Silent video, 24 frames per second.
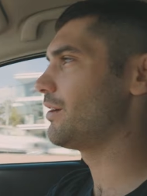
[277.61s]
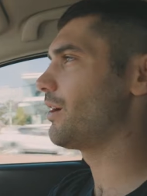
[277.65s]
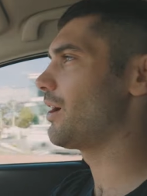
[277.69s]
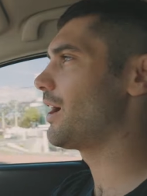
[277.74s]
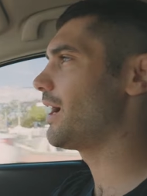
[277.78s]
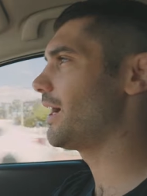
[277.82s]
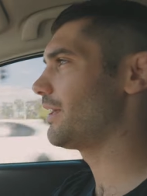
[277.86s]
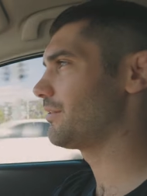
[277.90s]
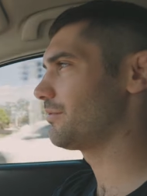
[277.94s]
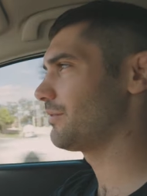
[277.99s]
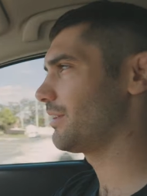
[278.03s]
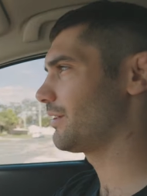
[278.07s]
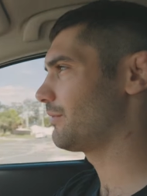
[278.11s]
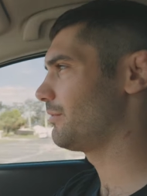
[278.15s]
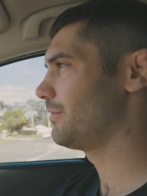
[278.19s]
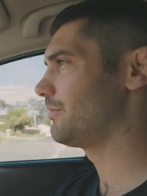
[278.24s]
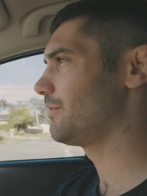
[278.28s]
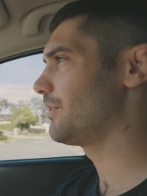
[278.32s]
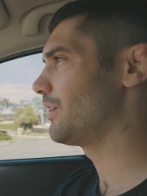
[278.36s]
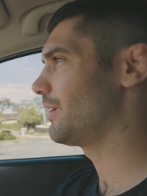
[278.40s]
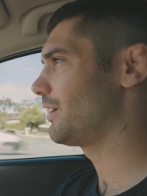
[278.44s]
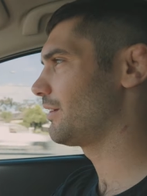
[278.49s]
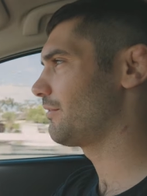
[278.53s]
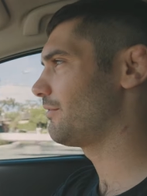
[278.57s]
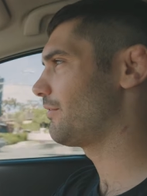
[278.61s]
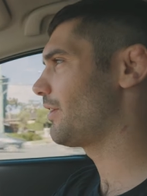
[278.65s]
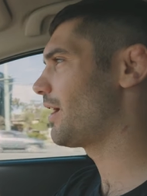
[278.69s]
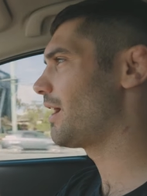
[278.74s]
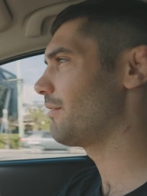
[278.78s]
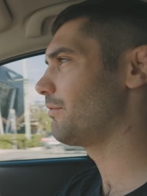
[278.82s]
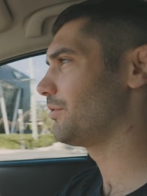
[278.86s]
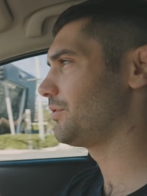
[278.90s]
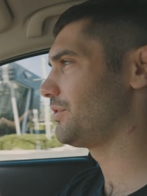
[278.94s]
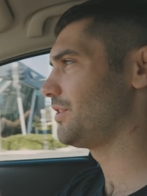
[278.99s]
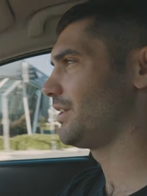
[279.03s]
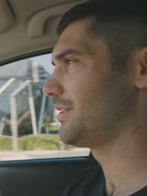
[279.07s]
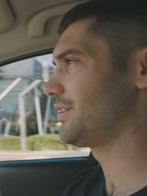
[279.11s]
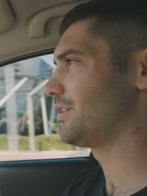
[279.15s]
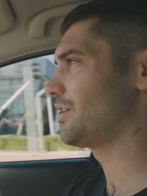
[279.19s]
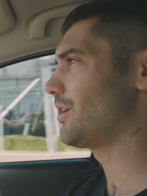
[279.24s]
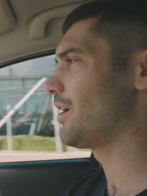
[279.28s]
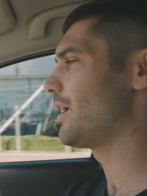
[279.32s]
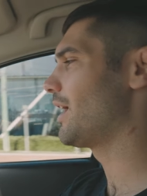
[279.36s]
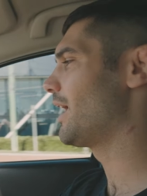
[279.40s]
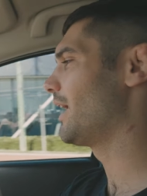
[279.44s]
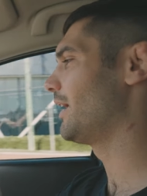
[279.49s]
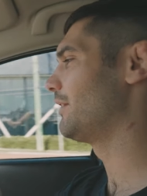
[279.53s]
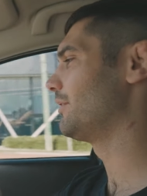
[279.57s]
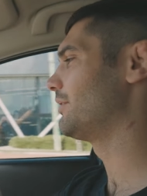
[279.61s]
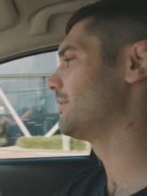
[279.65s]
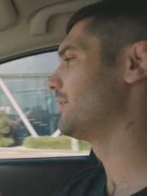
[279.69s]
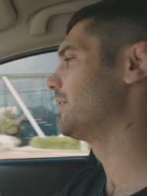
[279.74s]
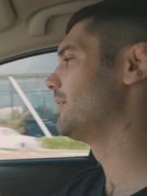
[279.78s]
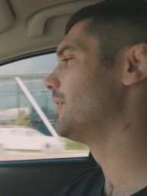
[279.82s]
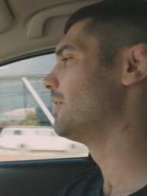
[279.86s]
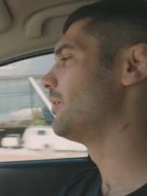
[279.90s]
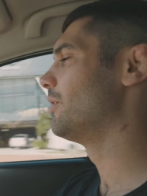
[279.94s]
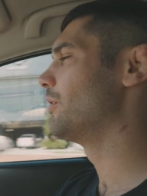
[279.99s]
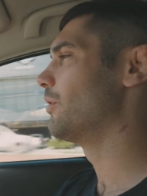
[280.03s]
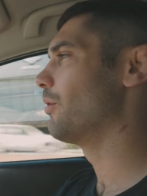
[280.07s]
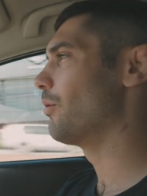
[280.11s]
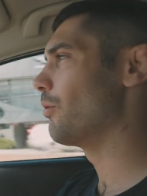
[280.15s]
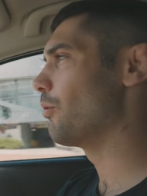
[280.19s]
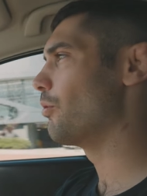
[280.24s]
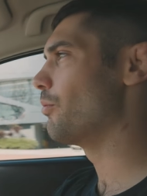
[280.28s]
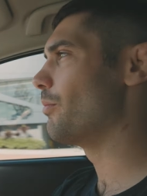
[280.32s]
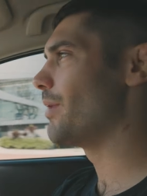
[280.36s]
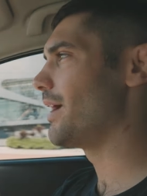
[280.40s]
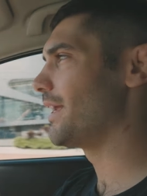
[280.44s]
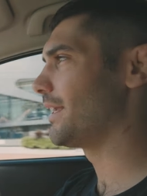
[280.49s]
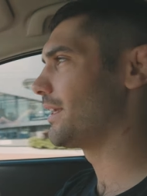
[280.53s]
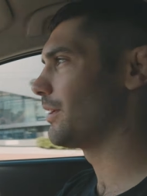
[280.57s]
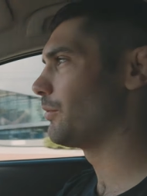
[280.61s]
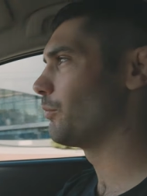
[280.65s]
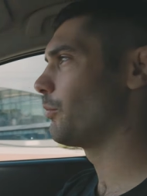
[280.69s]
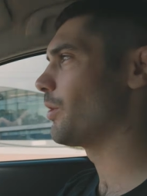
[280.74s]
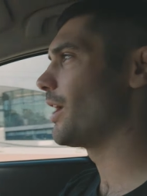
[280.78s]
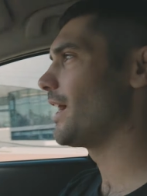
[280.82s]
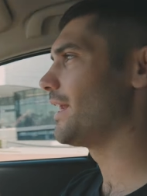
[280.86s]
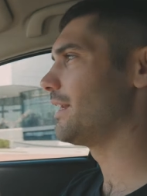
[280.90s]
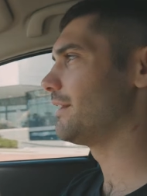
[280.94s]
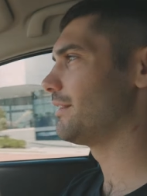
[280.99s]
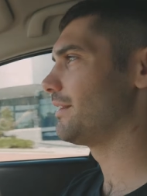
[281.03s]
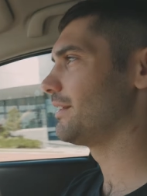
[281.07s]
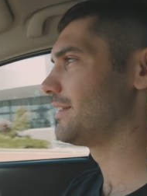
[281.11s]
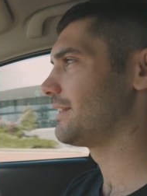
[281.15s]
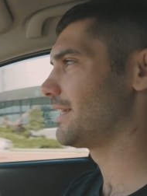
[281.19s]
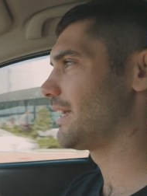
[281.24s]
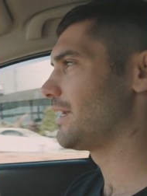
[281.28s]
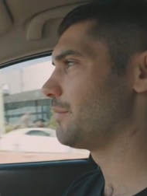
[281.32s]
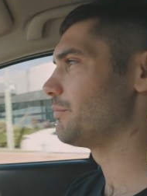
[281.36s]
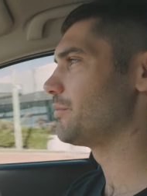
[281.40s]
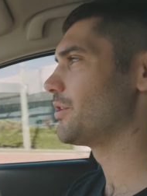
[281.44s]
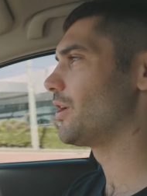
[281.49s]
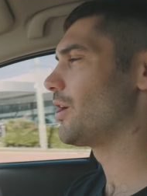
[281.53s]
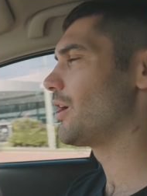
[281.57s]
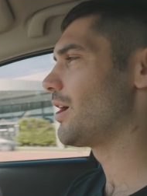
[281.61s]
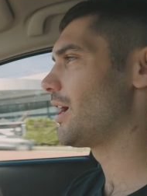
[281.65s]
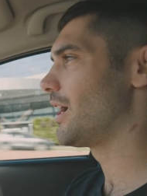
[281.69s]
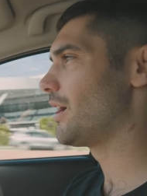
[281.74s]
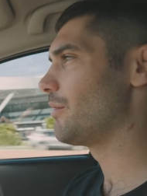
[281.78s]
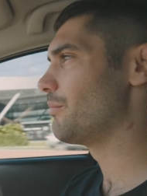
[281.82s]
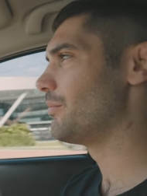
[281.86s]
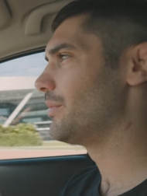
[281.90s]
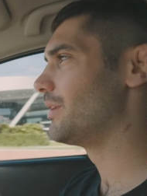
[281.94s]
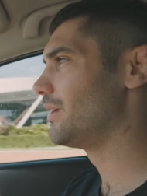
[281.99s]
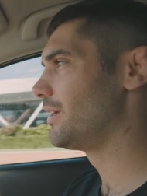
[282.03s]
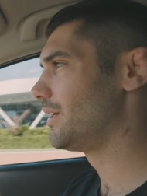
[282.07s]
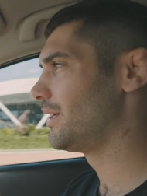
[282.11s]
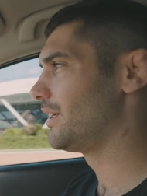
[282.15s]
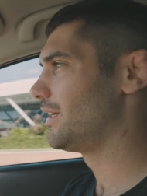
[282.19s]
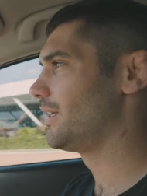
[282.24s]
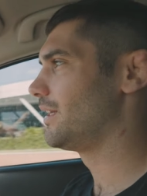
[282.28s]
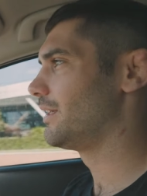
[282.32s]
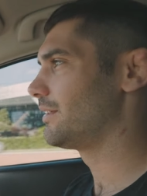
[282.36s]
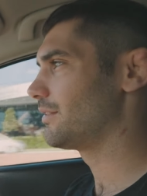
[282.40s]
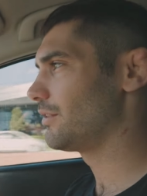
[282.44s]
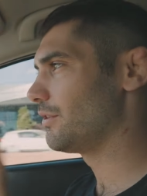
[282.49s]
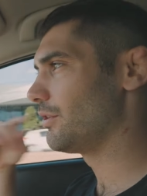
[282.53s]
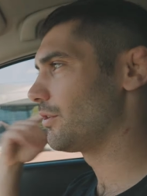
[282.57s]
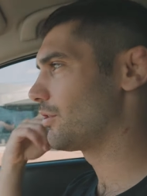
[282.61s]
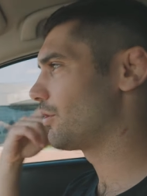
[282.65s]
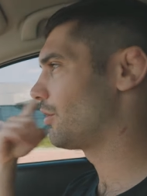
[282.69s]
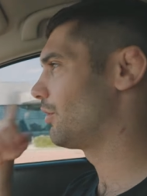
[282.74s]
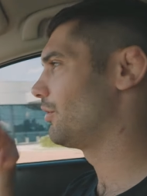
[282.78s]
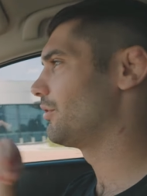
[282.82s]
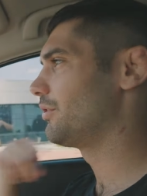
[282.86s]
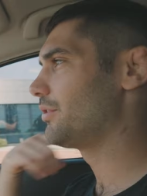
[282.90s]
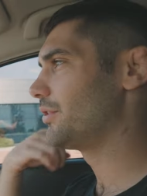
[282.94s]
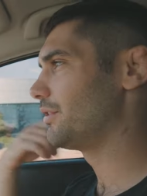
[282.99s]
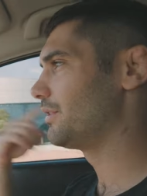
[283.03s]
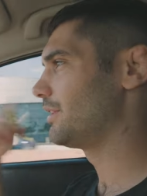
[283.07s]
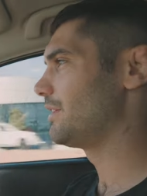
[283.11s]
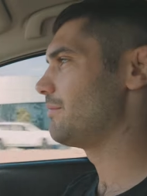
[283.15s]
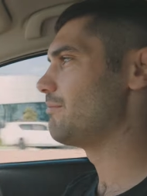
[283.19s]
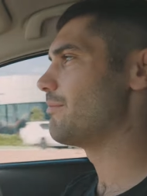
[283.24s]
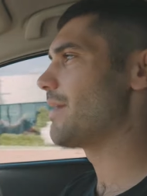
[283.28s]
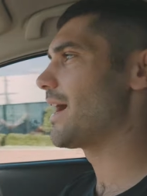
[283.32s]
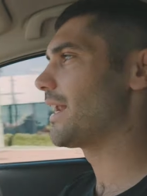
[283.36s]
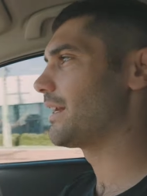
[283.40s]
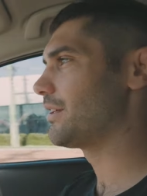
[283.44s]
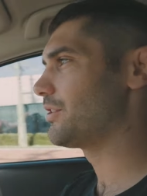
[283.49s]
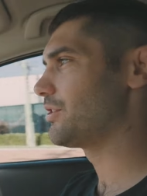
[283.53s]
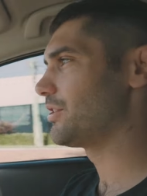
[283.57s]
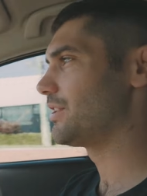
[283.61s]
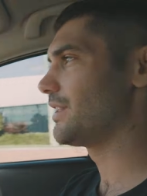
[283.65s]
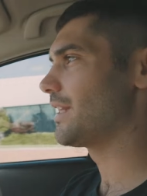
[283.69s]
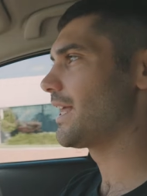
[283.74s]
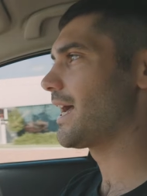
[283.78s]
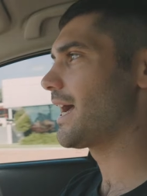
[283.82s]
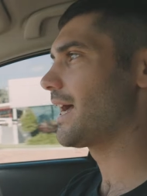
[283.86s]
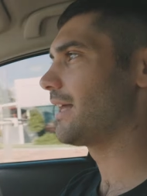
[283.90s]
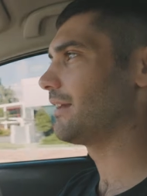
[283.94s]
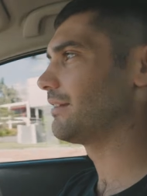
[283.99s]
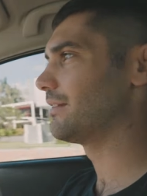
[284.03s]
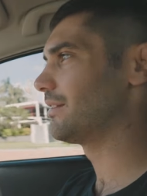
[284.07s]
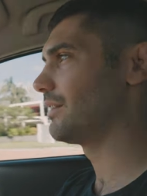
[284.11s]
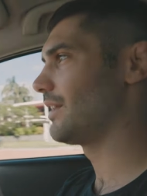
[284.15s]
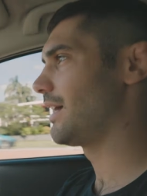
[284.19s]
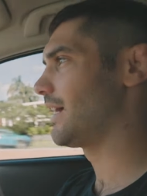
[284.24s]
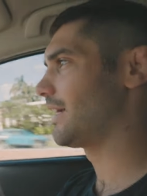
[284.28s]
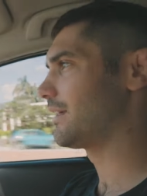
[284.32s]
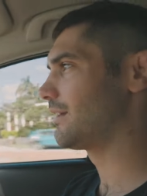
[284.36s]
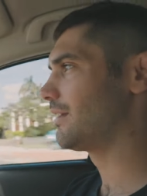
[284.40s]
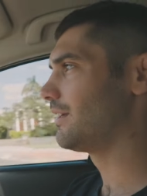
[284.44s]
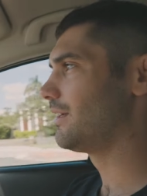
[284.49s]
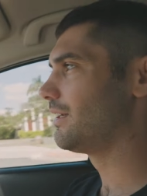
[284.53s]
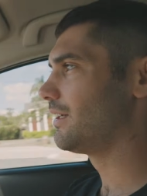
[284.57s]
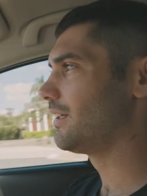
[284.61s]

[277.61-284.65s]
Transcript: guys like we've got like five or six guys all making weight at the same time so you're constantly managing that and like